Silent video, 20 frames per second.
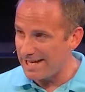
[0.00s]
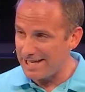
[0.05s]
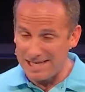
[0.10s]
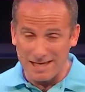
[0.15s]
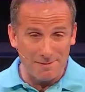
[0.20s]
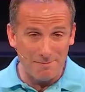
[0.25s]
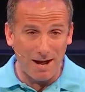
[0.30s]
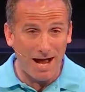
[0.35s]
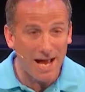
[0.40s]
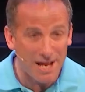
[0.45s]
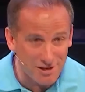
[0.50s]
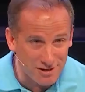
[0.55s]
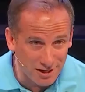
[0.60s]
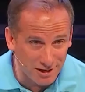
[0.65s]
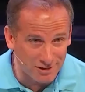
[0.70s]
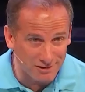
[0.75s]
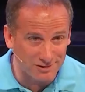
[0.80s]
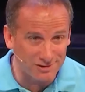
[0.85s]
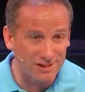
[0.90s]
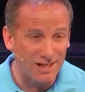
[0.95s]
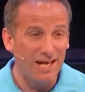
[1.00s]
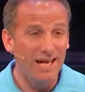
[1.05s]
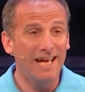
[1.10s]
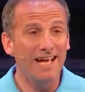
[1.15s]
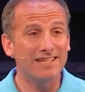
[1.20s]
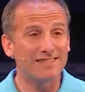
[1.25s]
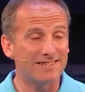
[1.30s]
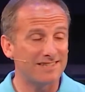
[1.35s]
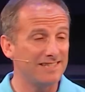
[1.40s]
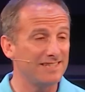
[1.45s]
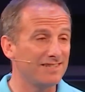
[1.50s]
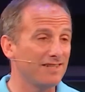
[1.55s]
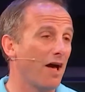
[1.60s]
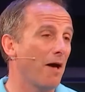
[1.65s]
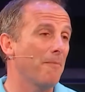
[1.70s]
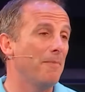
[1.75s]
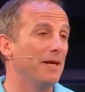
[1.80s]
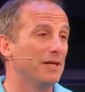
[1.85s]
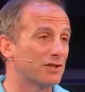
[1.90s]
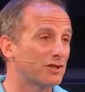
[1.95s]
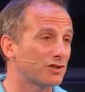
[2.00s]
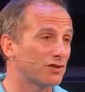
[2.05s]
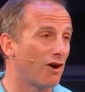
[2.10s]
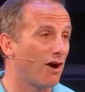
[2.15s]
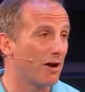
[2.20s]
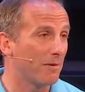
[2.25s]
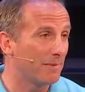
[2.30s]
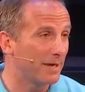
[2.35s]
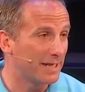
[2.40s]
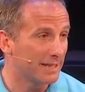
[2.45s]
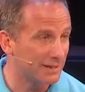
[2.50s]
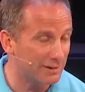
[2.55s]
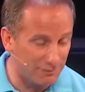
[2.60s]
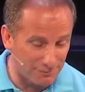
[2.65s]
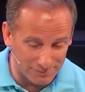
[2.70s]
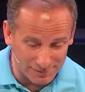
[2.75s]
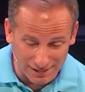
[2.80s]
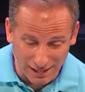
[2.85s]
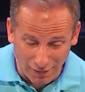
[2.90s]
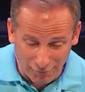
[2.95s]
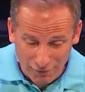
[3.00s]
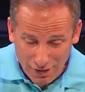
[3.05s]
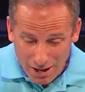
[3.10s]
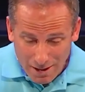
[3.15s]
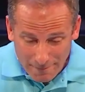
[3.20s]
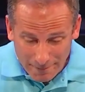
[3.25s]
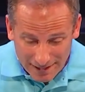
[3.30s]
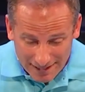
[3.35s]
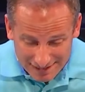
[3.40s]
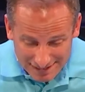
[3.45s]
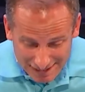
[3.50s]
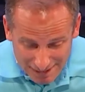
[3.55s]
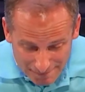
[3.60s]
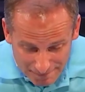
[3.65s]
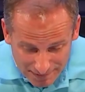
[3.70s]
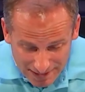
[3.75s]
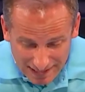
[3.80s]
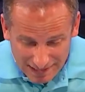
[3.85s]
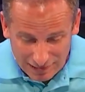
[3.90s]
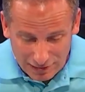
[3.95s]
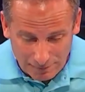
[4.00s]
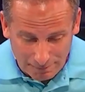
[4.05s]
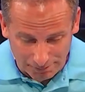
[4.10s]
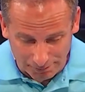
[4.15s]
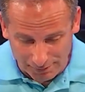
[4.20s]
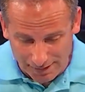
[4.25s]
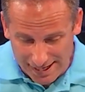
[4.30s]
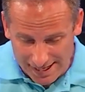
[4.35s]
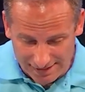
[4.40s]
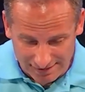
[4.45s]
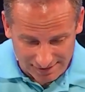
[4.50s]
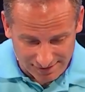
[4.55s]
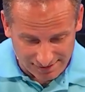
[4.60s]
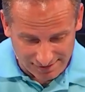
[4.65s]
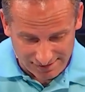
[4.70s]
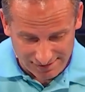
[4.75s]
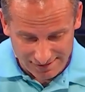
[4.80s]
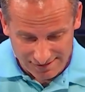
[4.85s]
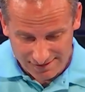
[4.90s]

Nehemiah knows he's not being strong because of himself, because he immediately prays.